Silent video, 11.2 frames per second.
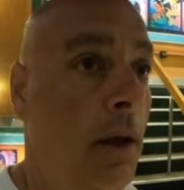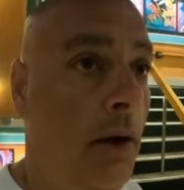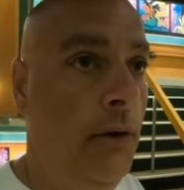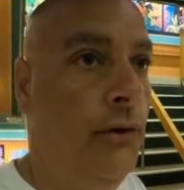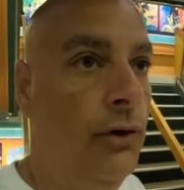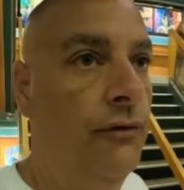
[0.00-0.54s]

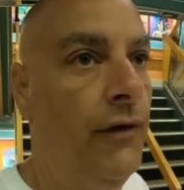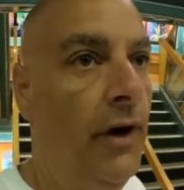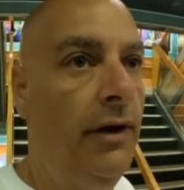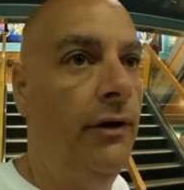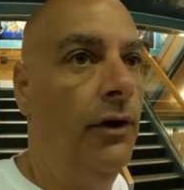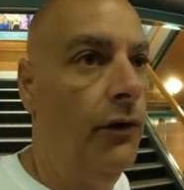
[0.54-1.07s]
Here you're going to
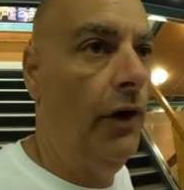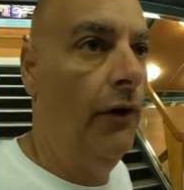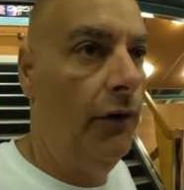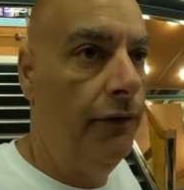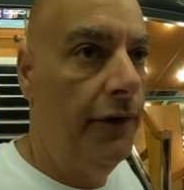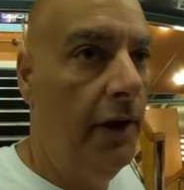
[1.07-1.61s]
find another
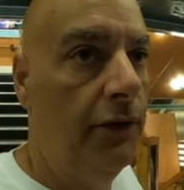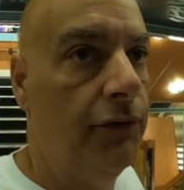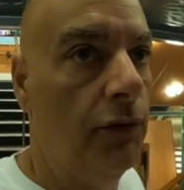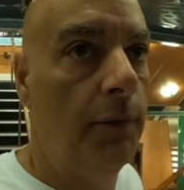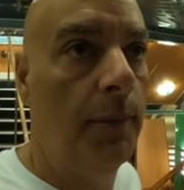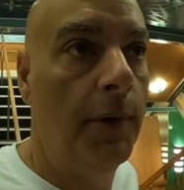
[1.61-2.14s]
area of the
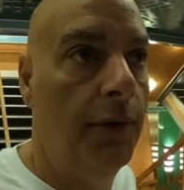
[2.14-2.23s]
atrium,